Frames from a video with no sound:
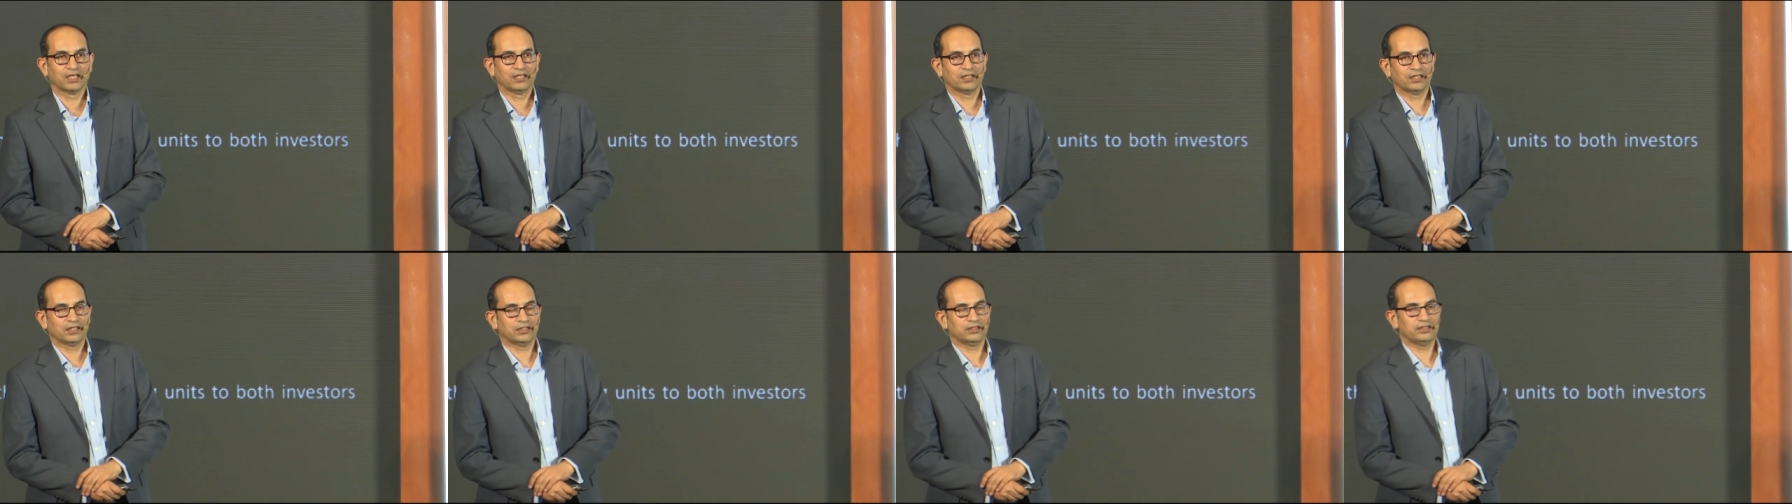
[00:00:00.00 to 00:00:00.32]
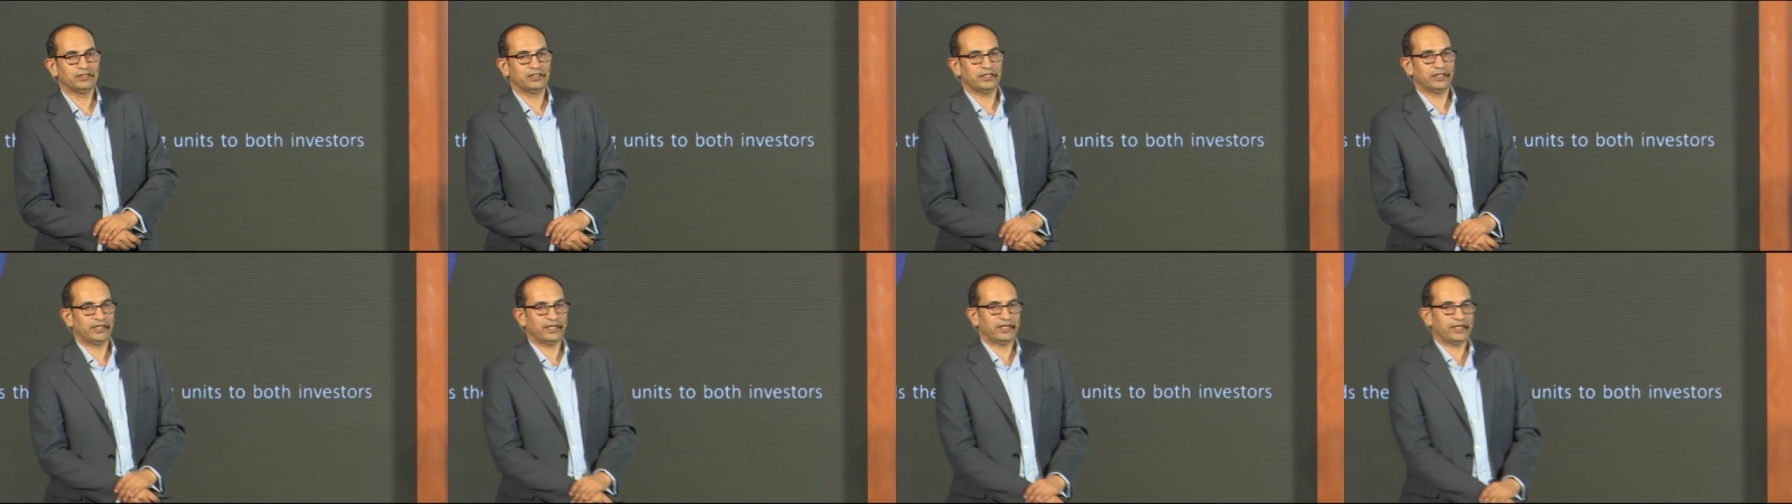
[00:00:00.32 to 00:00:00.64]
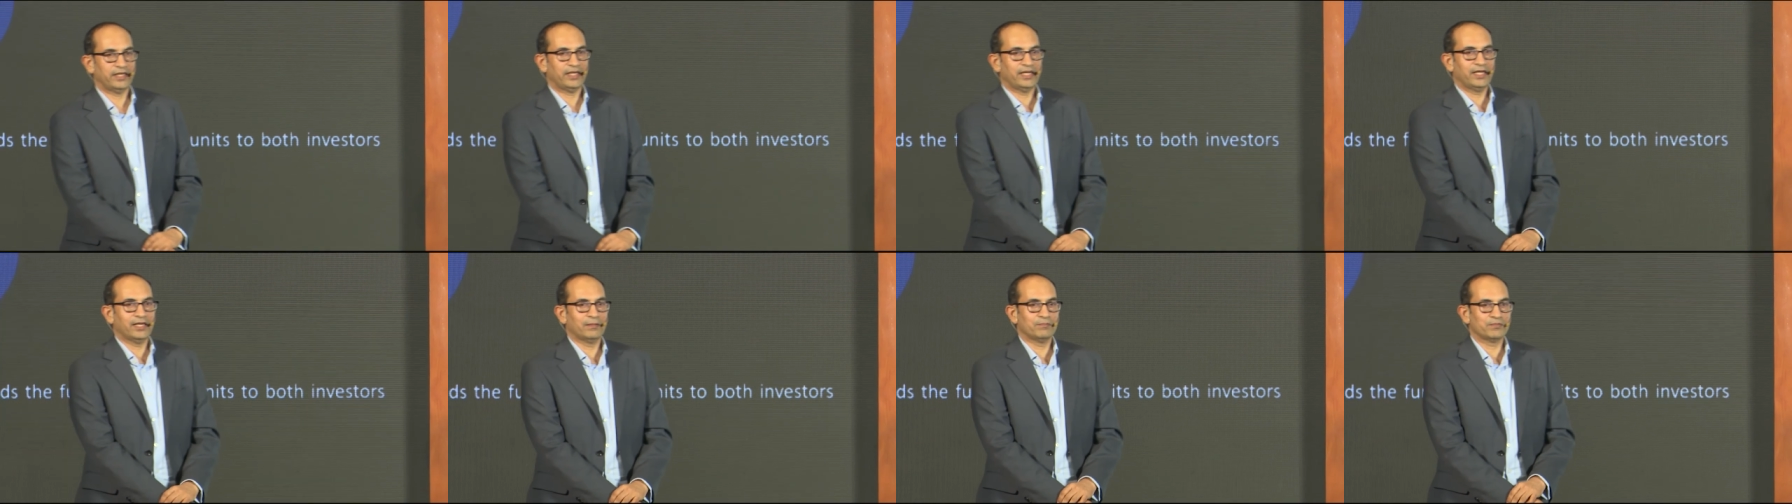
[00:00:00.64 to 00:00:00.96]
The
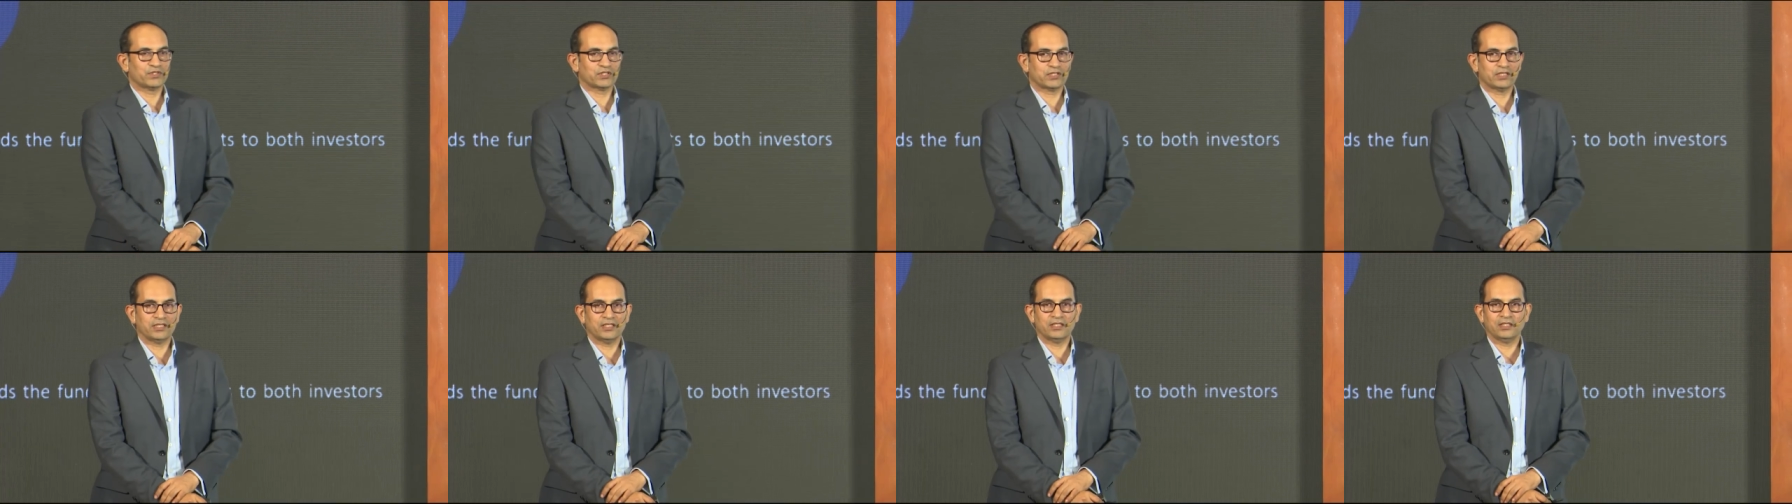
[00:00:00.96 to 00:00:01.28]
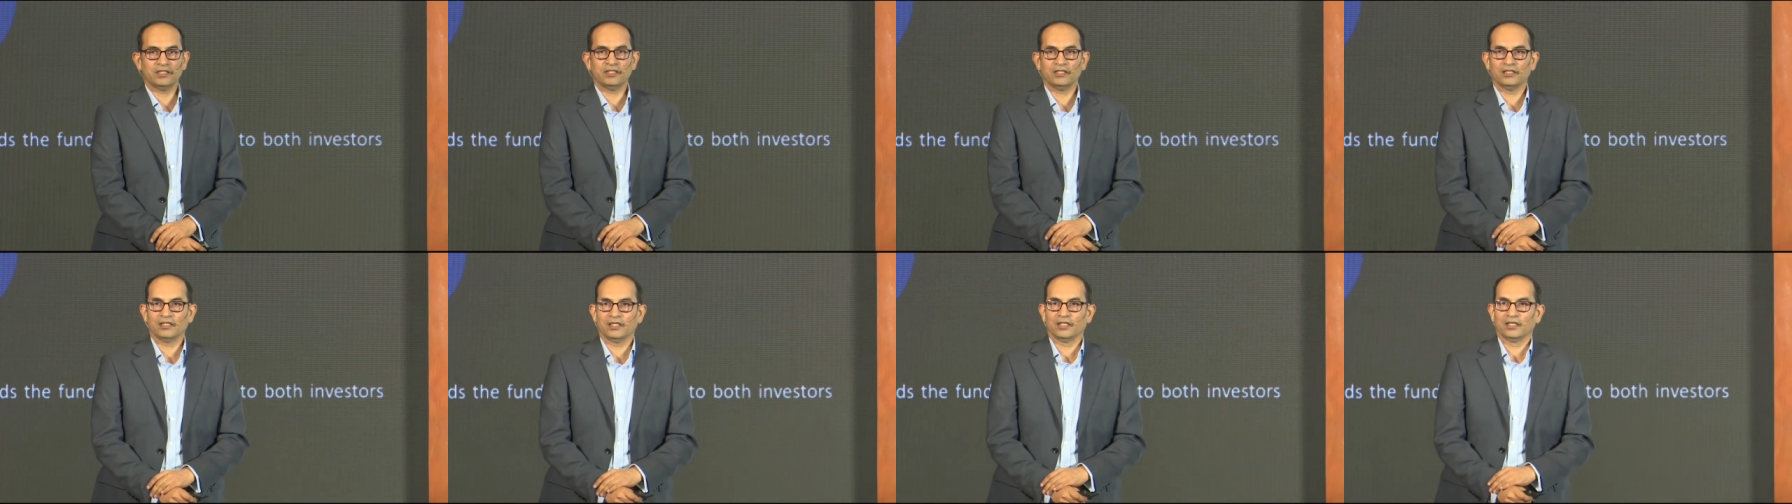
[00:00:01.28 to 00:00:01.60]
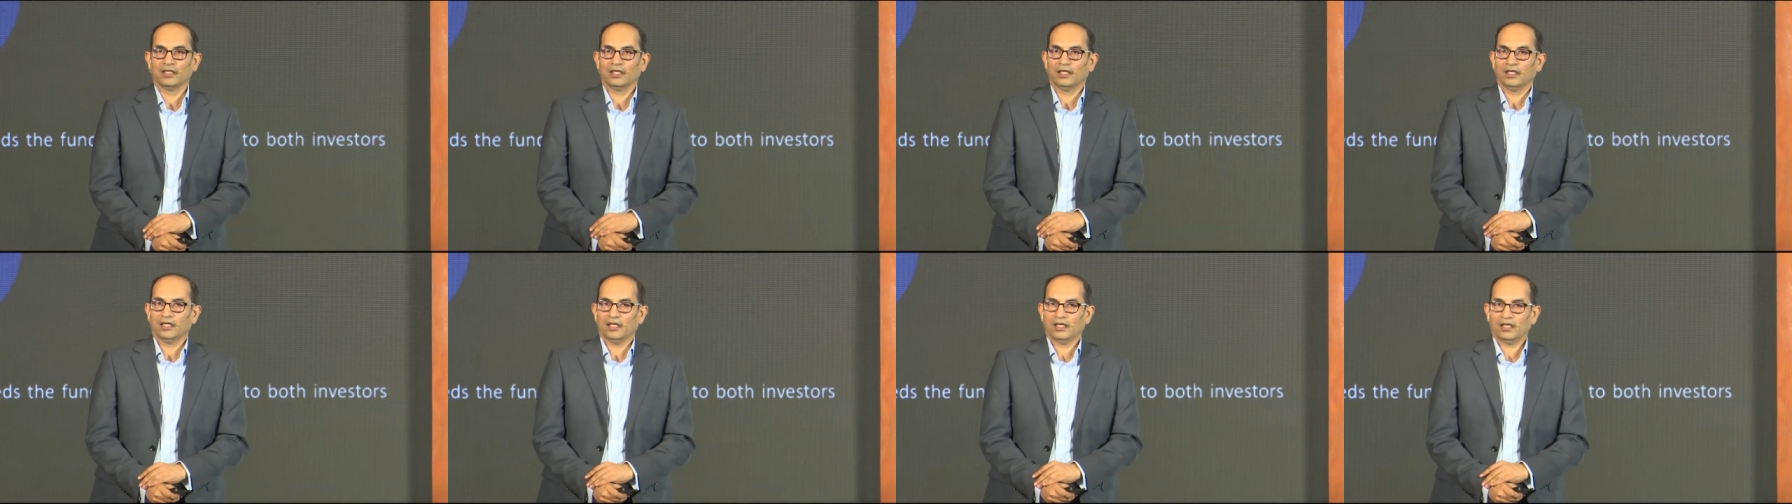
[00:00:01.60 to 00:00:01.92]
AMC
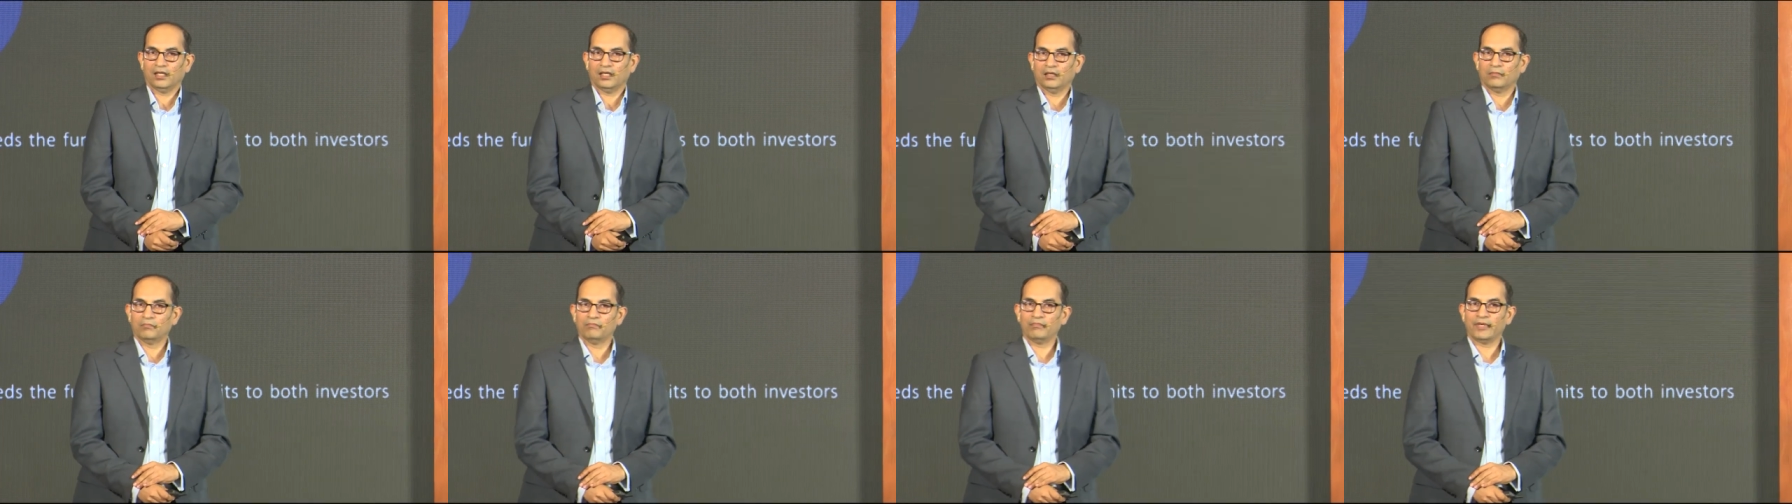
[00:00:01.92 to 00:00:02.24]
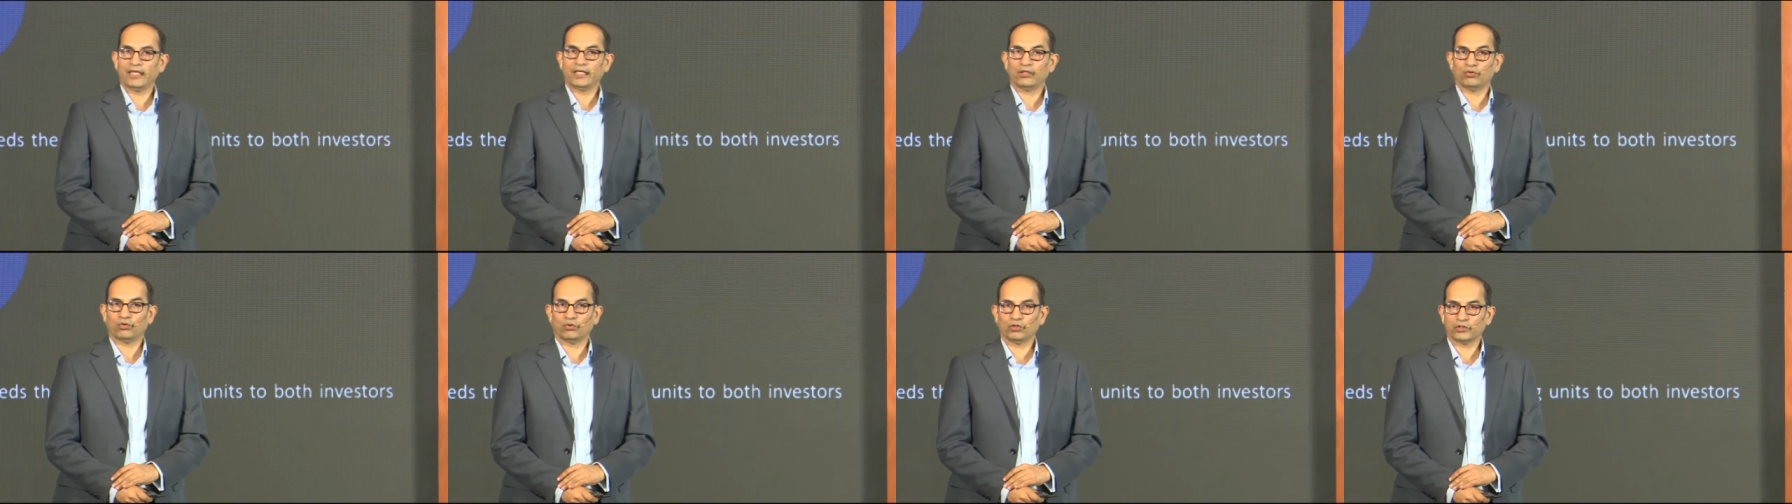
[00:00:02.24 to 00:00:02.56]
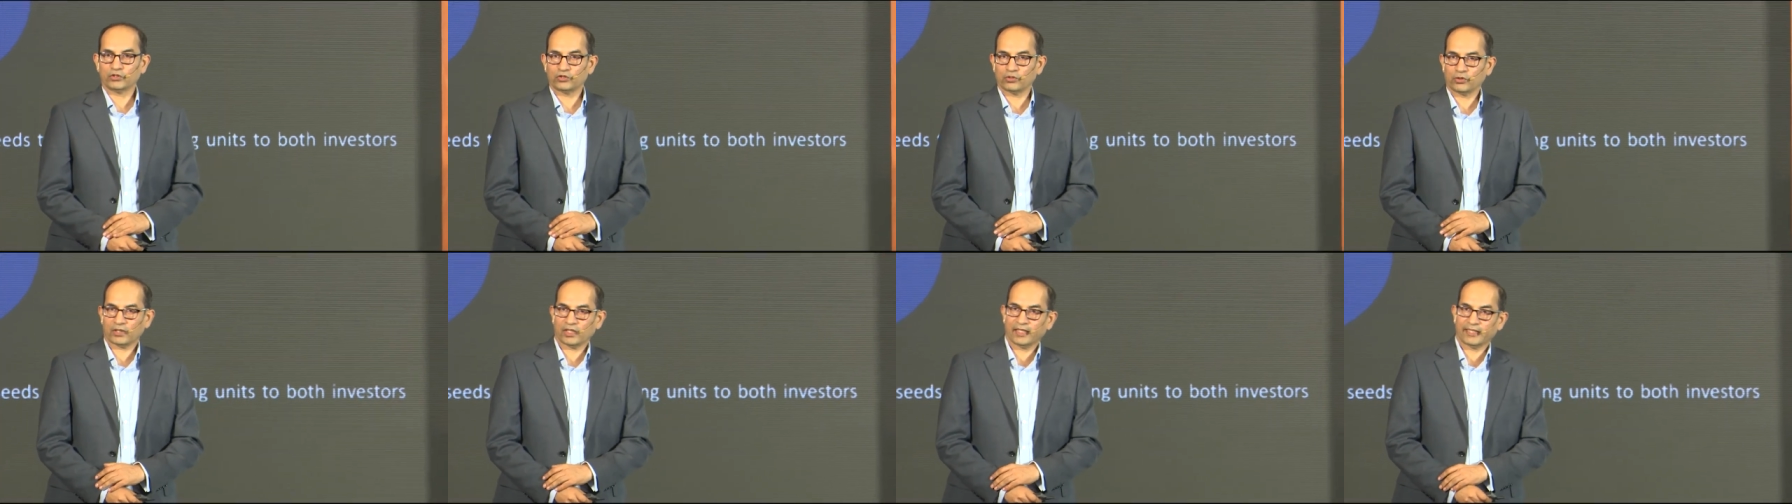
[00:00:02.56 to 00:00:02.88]
may
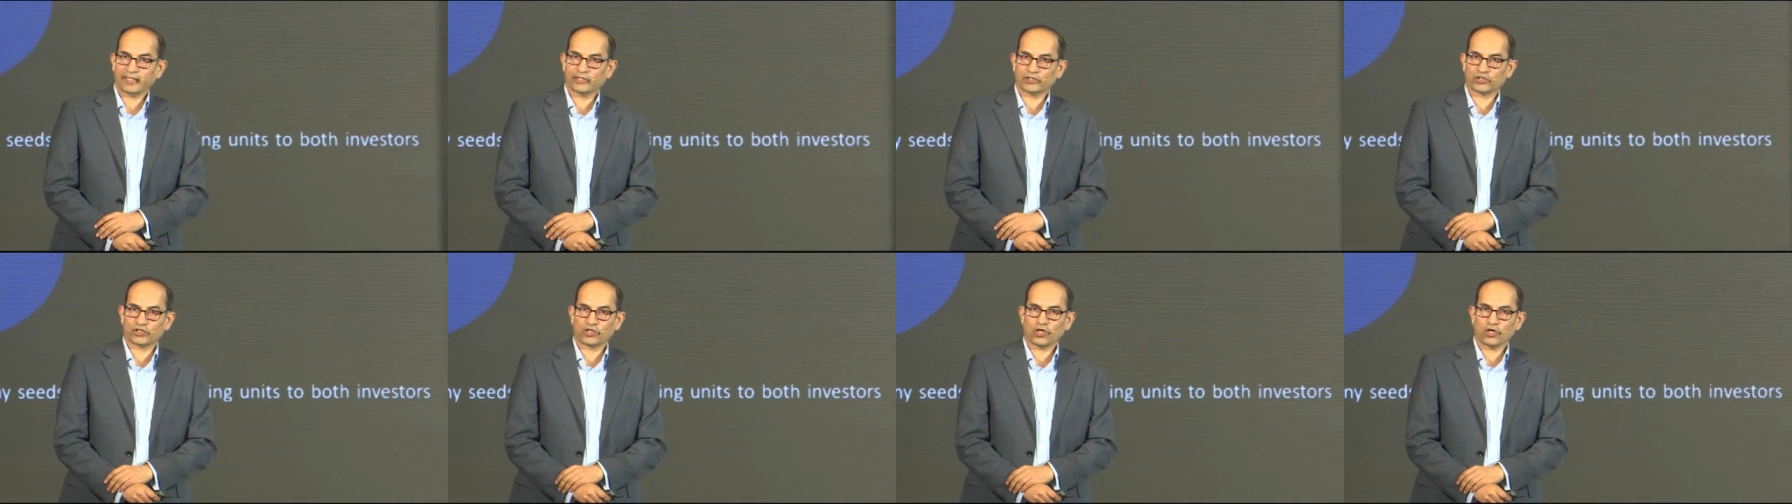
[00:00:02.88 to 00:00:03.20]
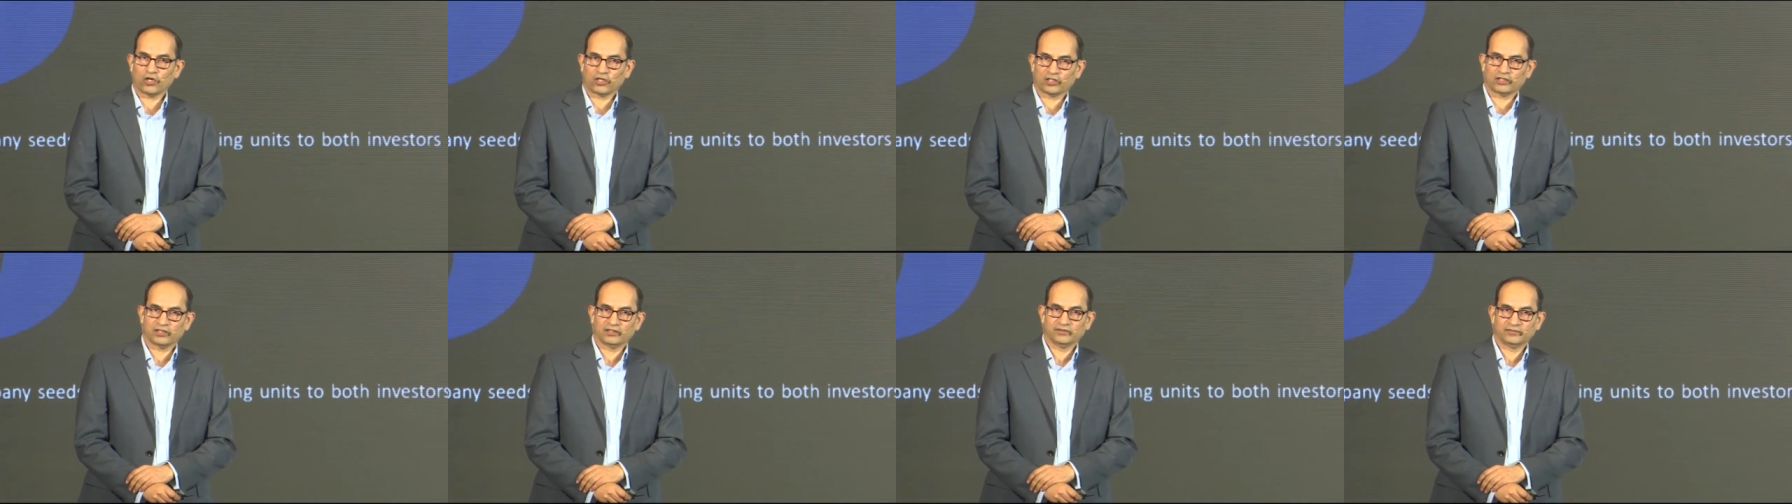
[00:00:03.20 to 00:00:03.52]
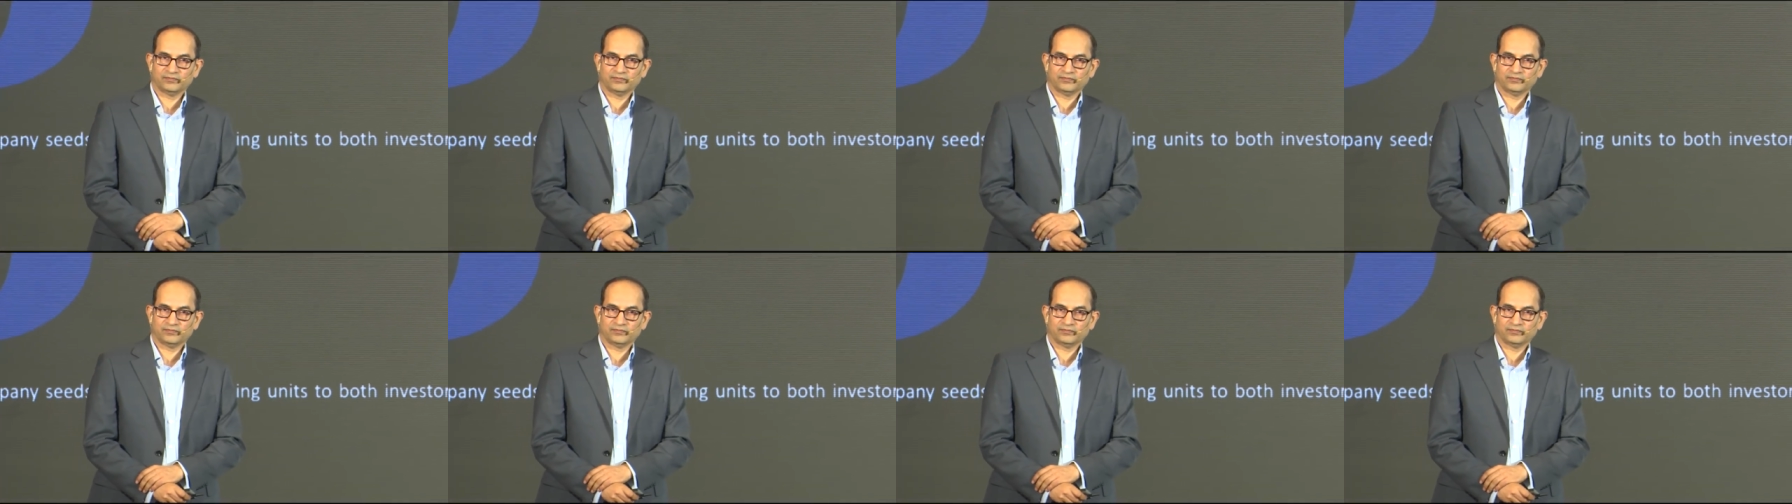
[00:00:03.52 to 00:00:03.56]
also collect stock.